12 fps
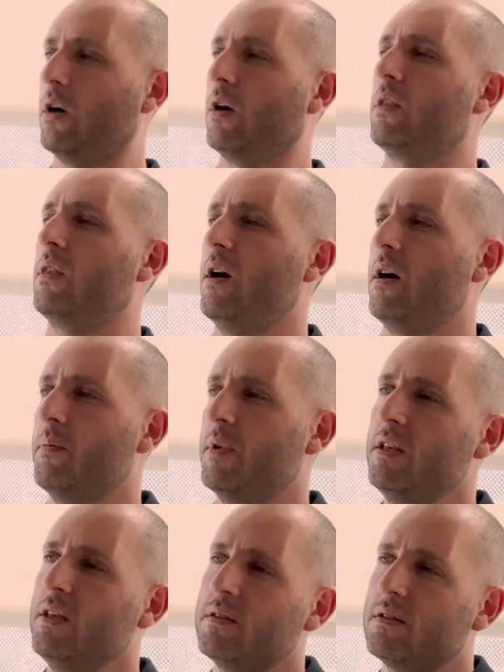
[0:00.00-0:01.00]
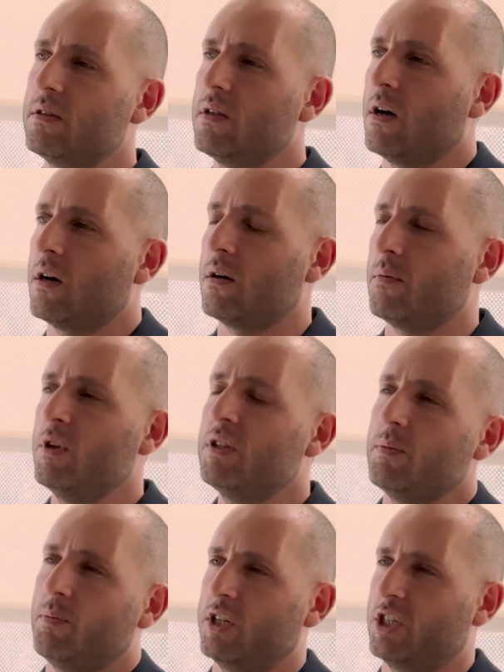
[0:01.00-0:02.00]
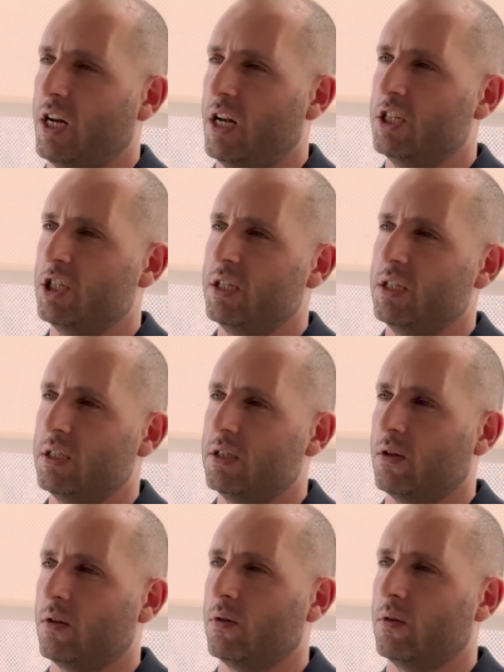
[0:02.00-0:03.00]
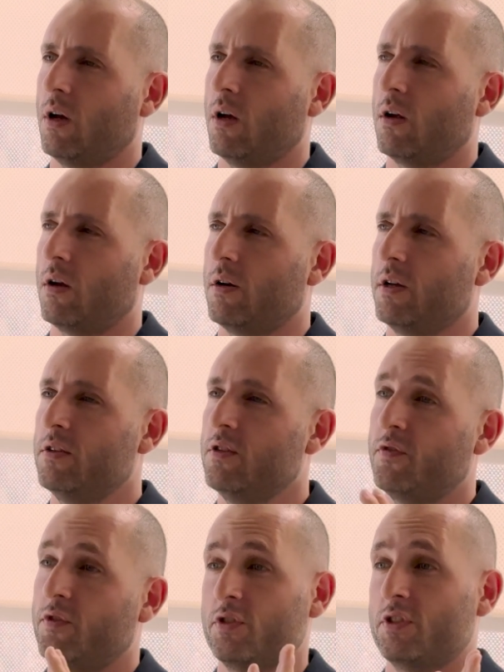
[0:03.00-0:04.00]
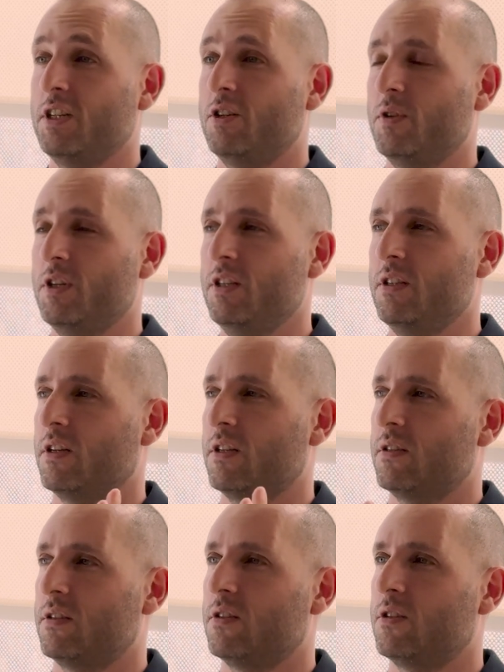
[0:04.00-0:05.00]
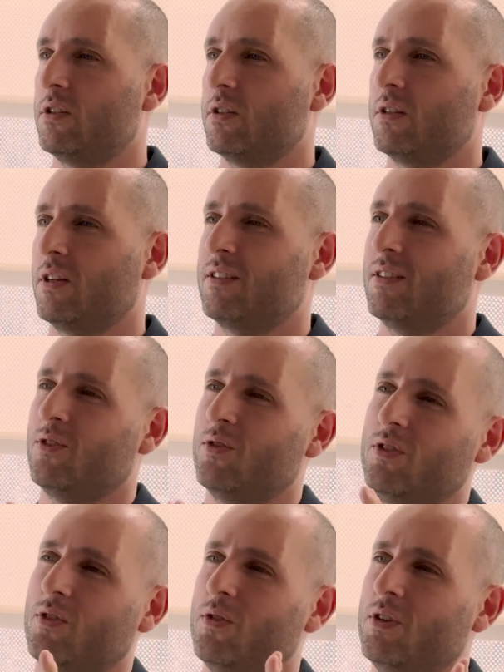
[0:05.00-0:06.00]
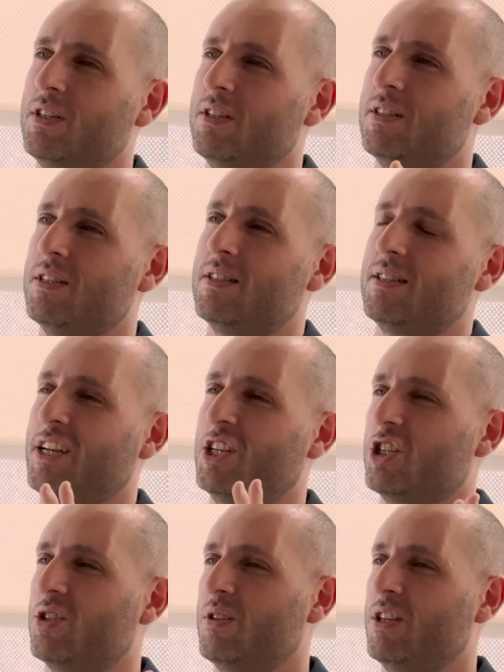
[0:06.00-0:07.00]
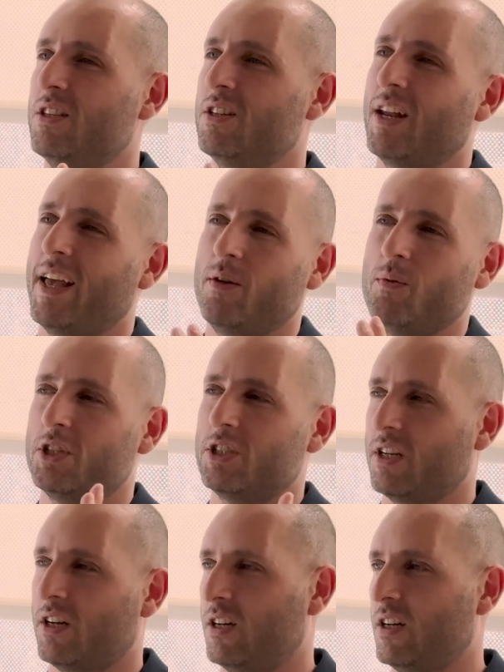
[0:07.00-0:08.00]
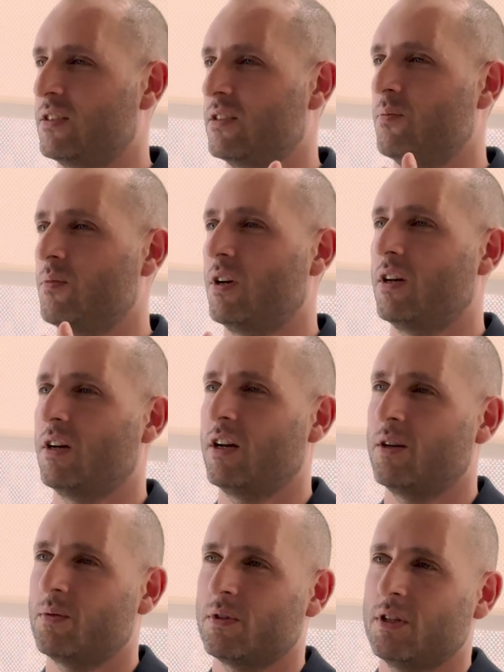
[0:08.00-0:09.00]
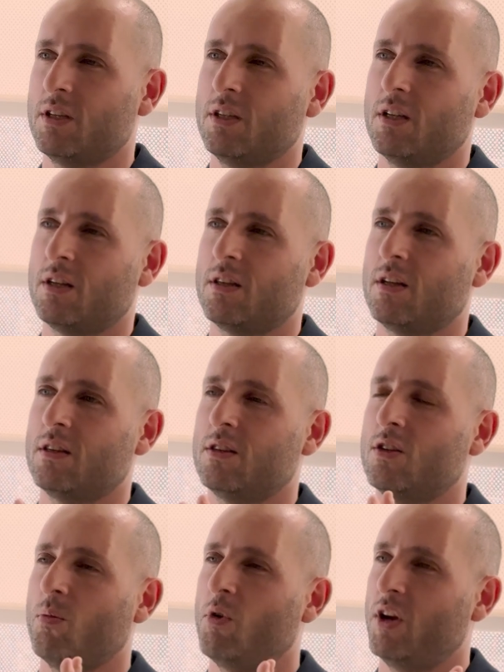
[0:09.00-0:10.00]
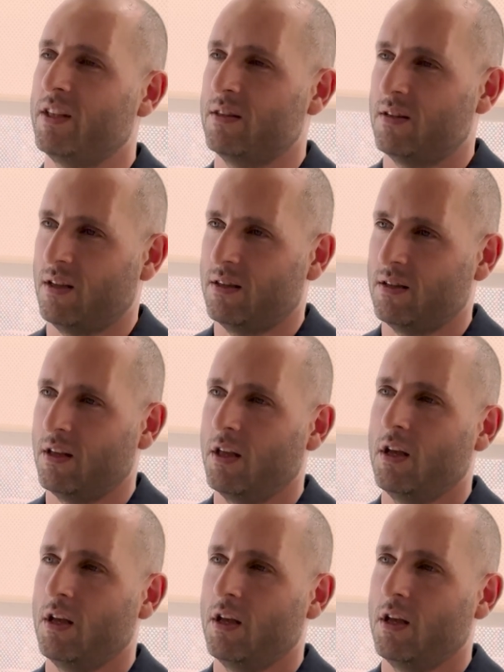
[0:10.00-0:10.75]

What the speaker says: There are many multiple challenges. So in the first degree, that's all this distinction in the language, sarcasm, irony, and then double intent.